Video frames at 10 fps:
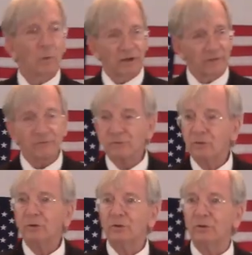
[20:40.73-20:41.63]
Whatever's
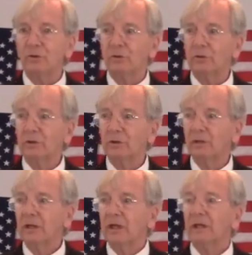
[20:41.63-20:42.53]
good to do.